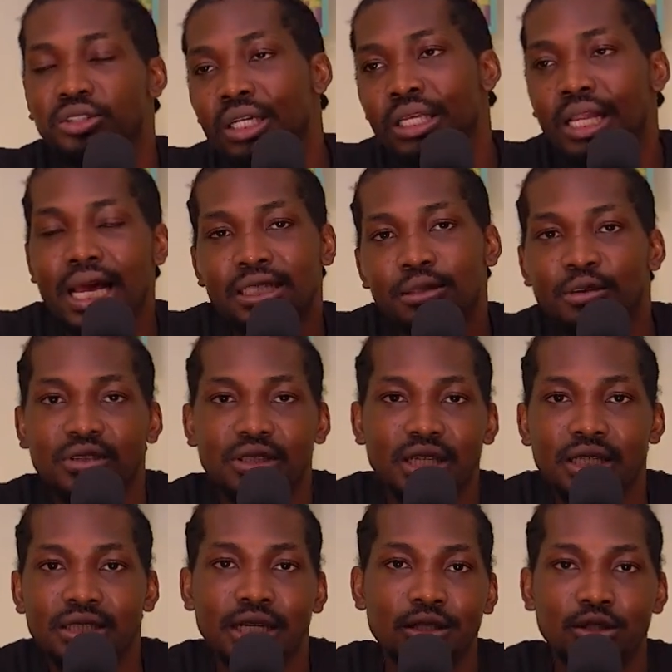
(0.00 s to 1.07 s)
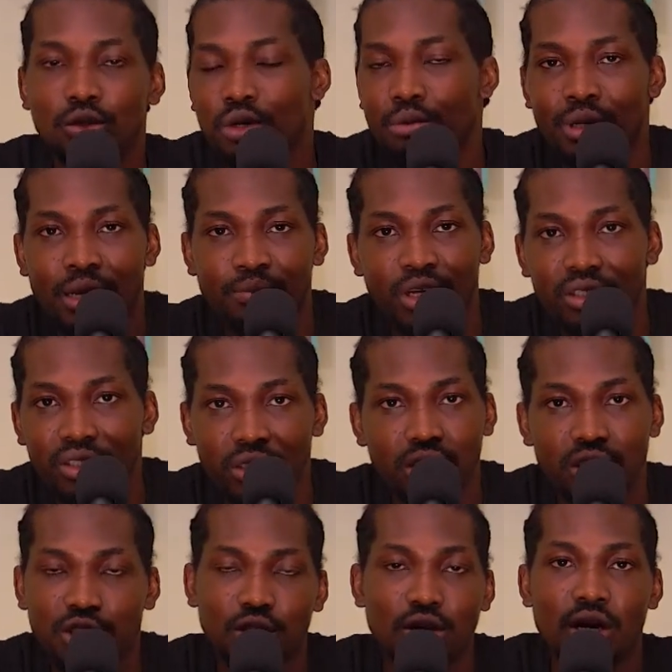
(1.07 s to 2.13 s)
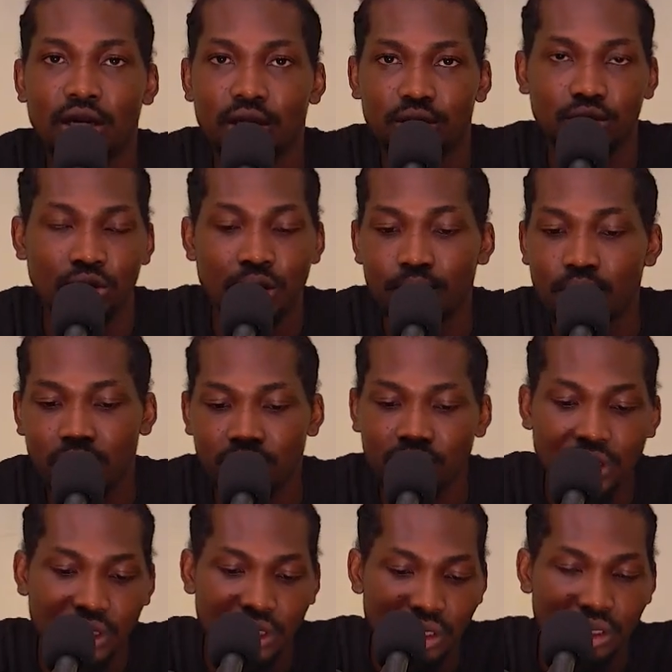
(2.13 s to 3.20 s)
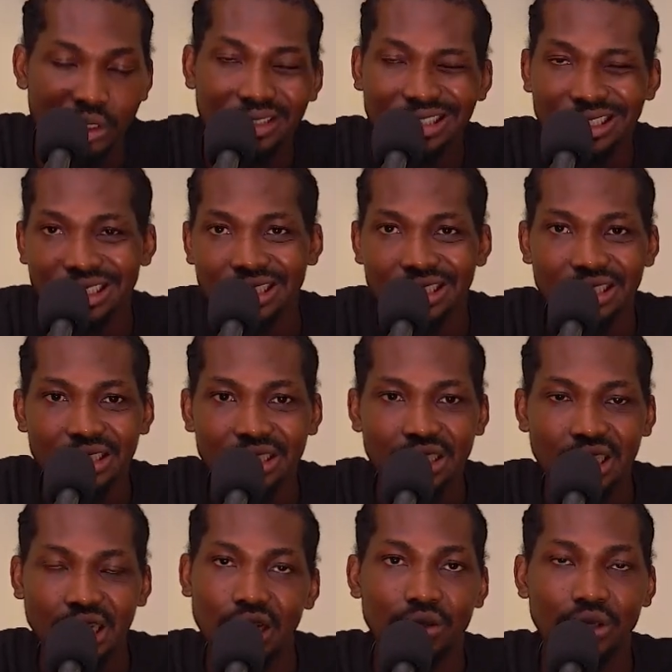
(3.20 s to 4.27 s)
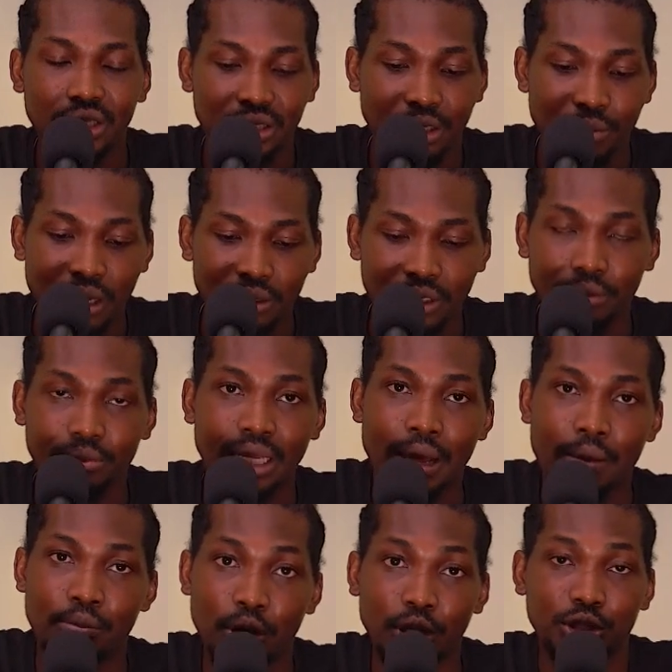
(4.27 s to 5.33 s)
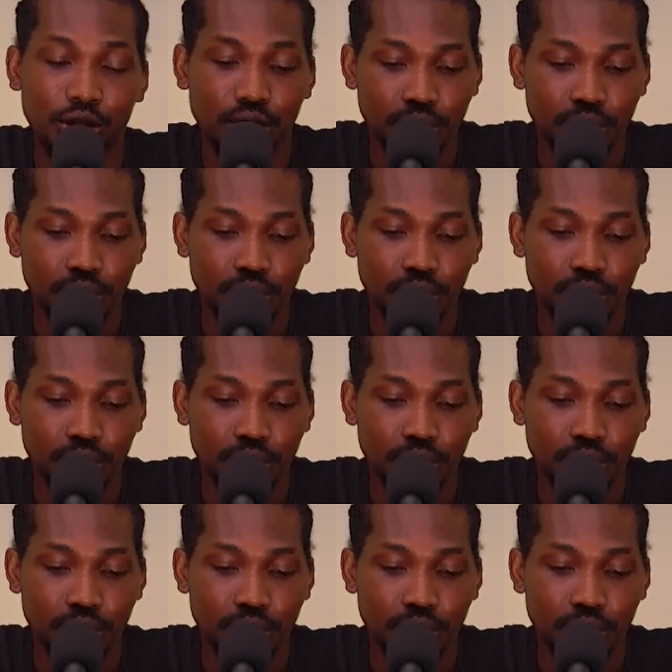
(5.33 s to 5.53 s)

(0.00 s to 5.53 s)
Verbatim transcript: I like some of the things they are doing, but I'm not an Ishcoiner, so I'm not really, I don't know anything about them that much.